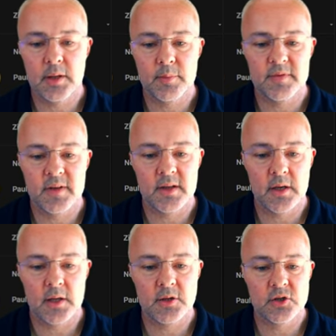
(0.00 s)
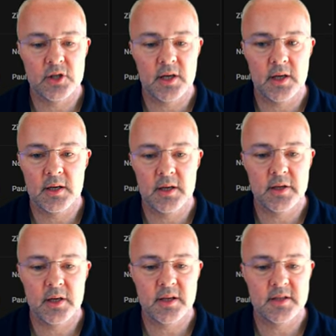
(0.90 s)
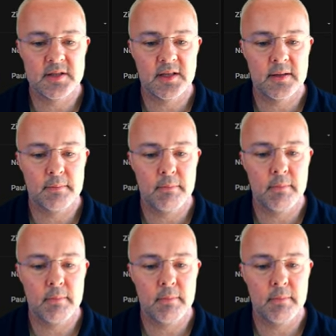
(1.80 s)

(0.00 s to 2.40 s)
I prefer the line chart, and you can see the